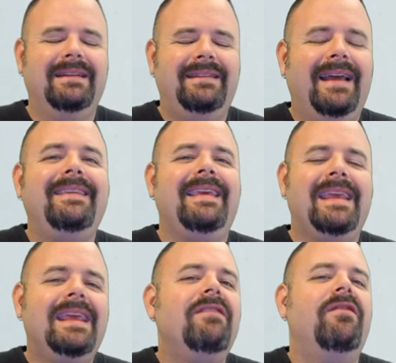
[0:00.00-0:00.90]
That's
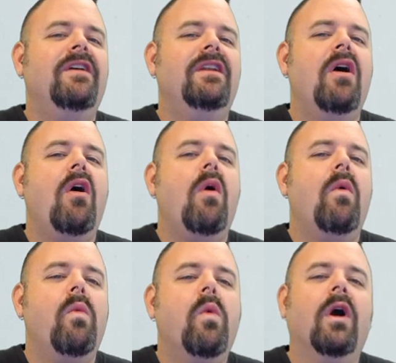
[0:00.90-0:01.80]
even
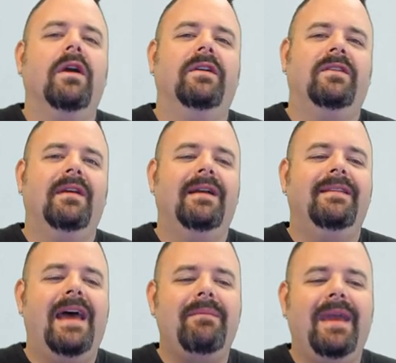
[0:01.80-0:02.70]
worse.
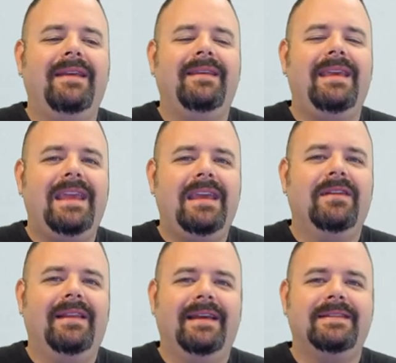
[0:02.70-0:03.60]
That makes
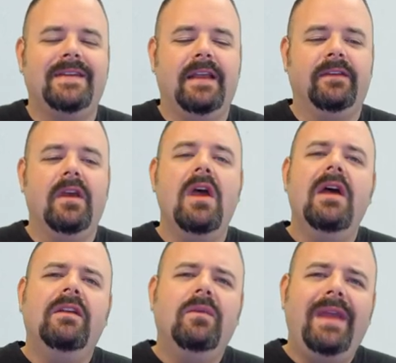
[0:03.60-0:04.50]
even less sense.
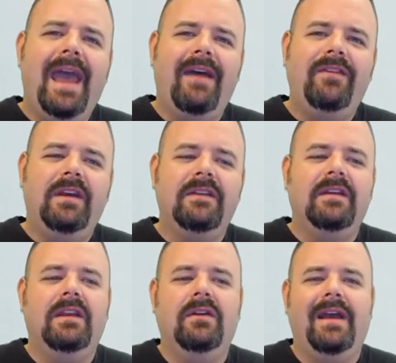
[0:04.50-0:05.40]
So we have to
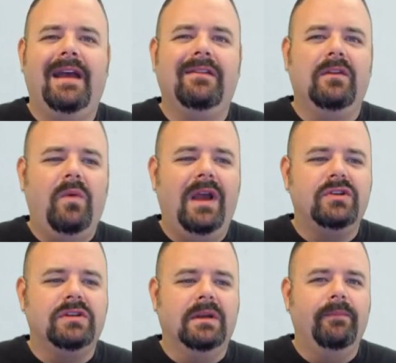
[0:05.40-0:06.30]
continue to ask the
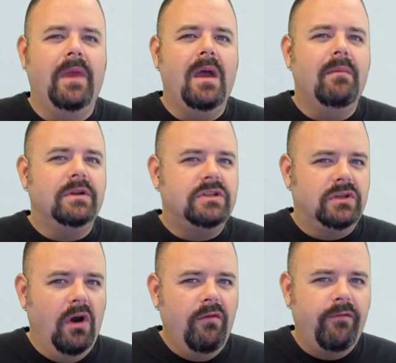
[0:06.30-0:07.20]
question. But to
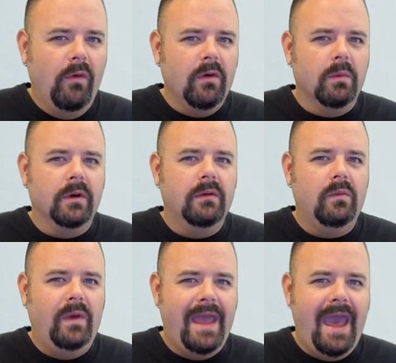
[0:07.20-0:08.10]
go forward,
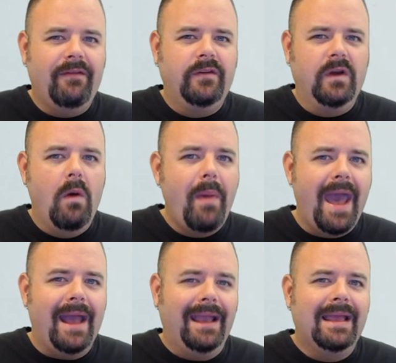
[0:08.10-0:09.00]
we have to go
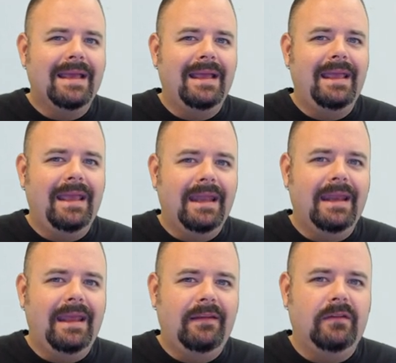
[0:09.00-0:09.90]
back in
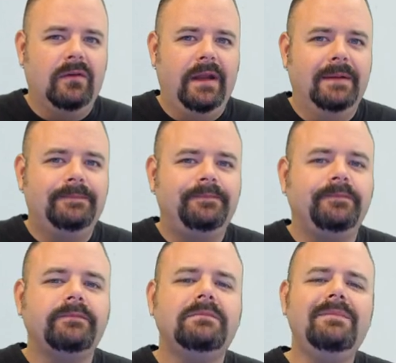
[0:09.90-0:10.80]
the history.
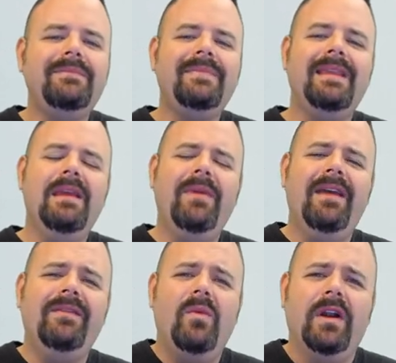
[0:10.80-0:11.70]
And we
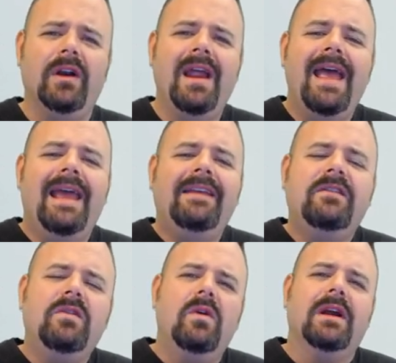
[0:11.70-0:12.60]
have to wonder,
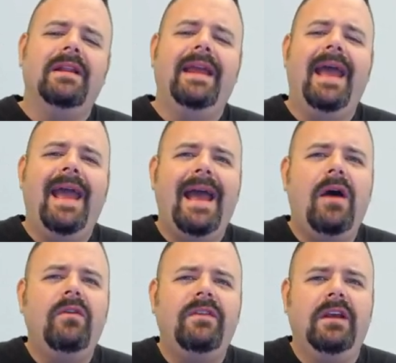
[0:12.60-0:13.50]
historically,
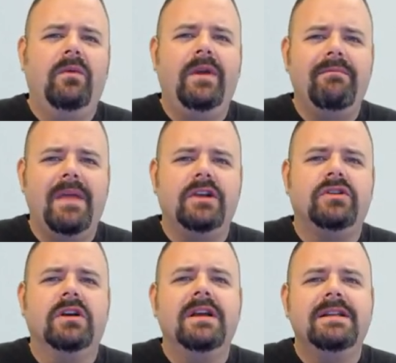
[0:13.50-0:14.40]
how did we
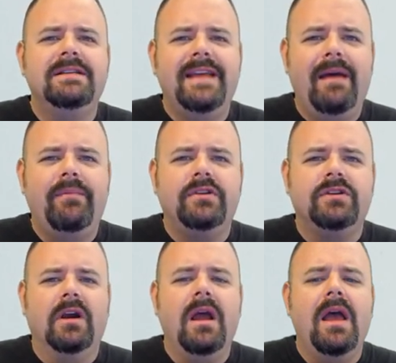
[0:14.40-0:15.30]
measure
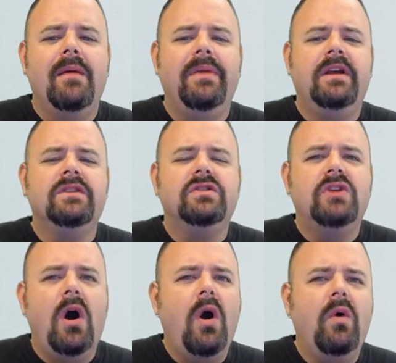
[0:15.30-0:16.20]
temperature? Because
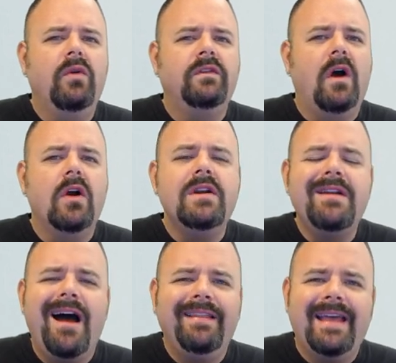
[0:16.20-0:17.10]
cones are
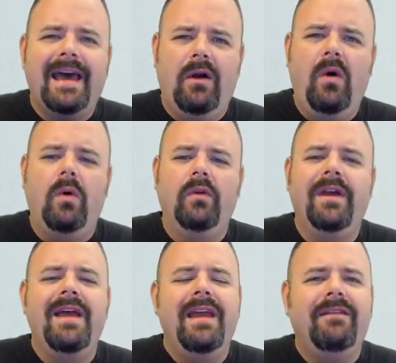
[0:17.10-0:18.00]
not that old.
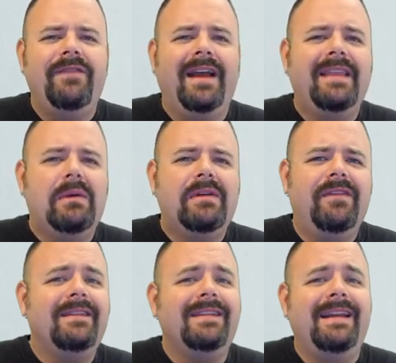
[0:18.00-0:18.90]
In fact, they were
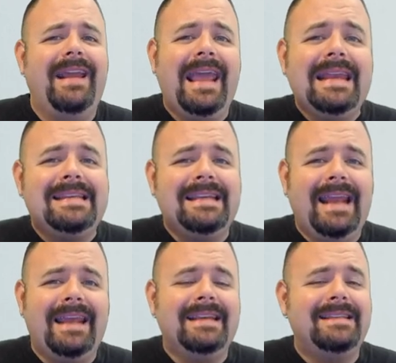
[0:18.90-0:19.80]
invented in
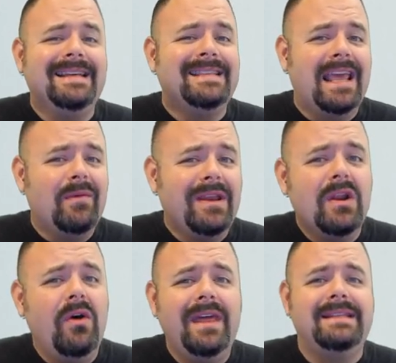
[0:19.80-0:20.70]
1886, and we
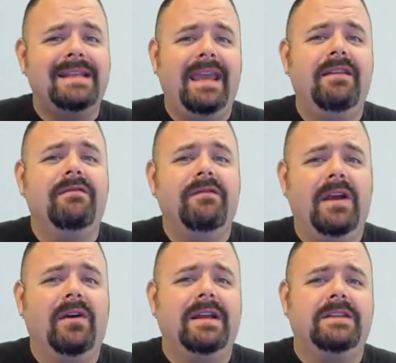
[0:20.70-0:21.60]
know that date
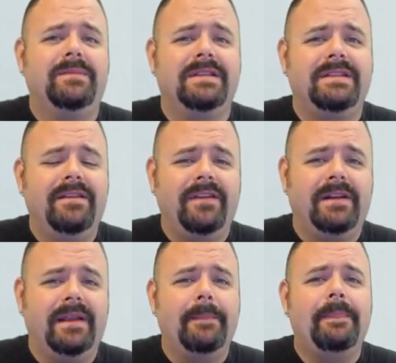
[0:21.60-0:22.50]
very
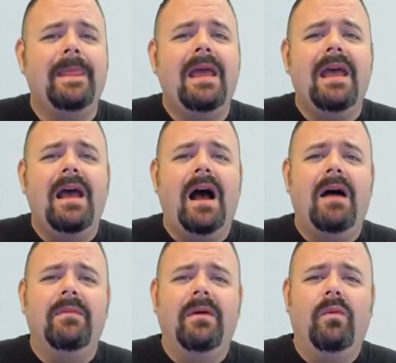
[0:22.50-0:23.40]
specifically.
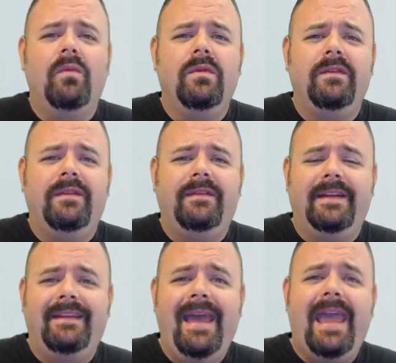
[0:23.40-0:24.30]

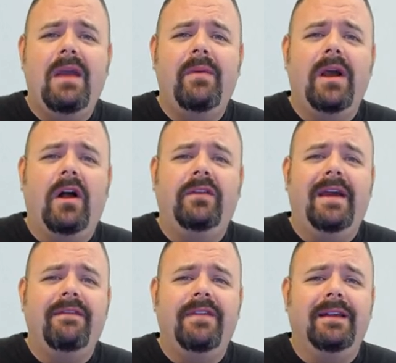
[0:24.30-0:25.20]
Today, we also
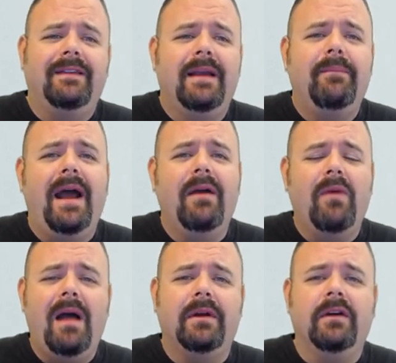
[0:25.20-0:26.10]
have things like
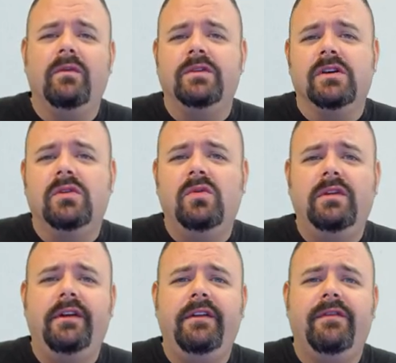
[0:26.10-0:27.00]
pyrometers, which are cool
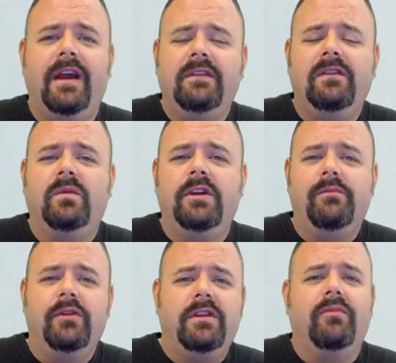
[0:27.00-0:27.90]
little devices where you
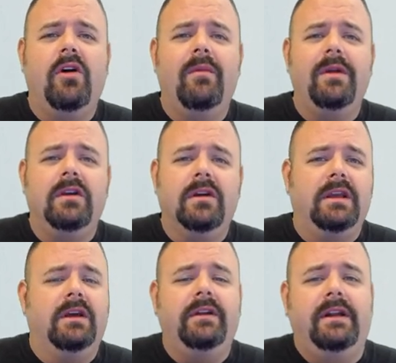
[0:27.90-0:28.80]
put the probe into your
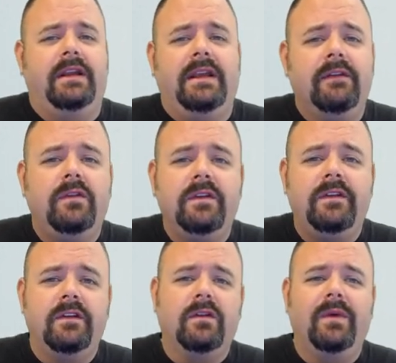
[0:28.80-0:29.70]
kiln and it gives you a
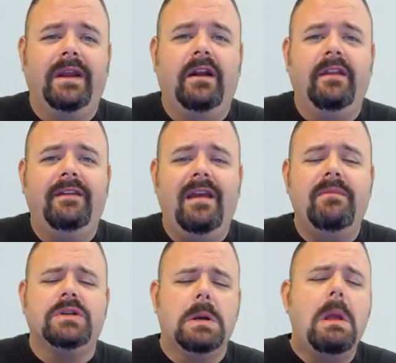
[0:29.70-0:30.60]
digital readout of the temperature.